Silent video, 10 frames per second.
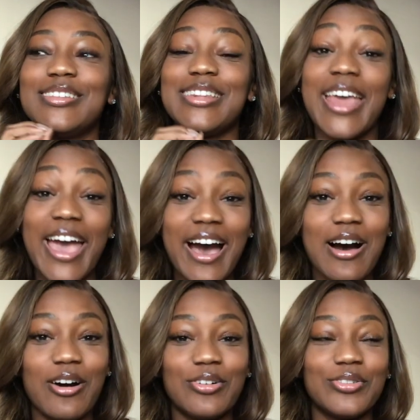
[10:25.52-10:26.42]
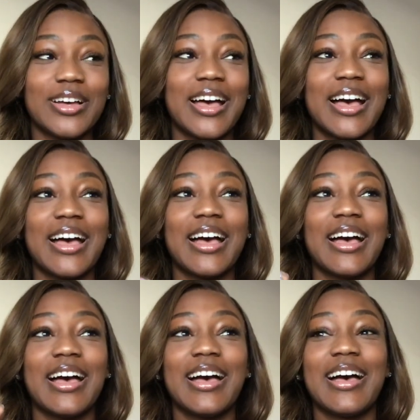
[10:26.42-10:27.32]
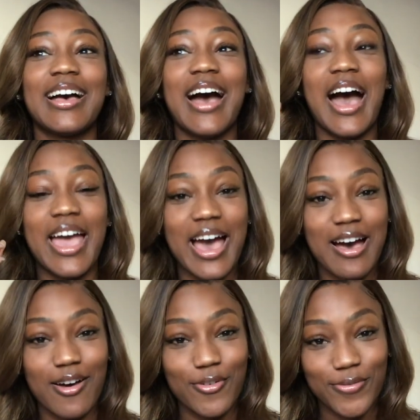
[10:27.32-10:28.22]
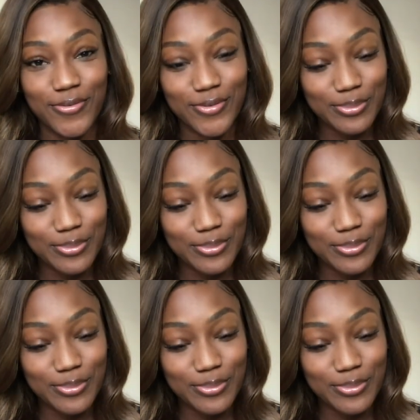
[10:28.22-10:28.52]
Now I have